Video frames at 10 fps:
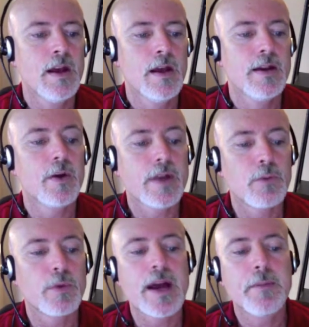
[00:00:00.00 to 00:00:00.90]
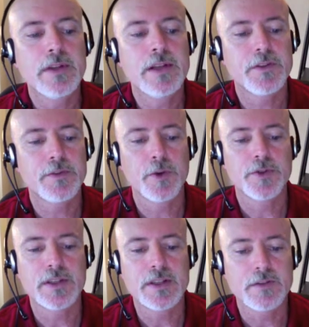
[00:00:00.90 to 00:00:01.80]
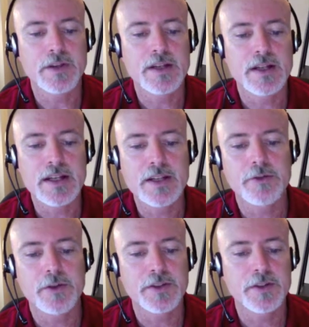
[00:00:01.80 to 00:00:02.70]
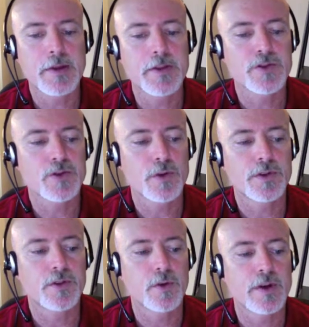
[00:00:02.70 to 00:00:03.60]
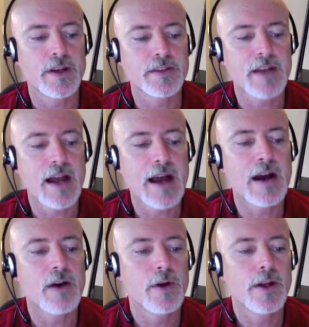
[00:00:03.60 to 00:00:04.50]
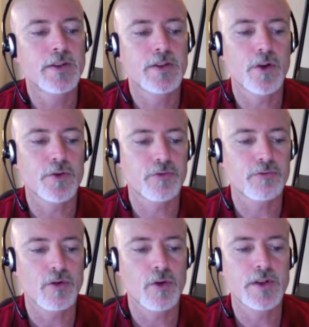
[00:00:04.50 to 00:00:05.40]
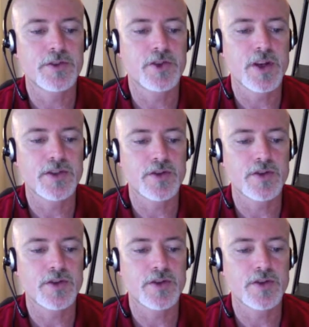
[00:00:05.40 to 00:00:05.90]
Now again, what I believe is most significant and interesting about the short story is how its cultural role has changed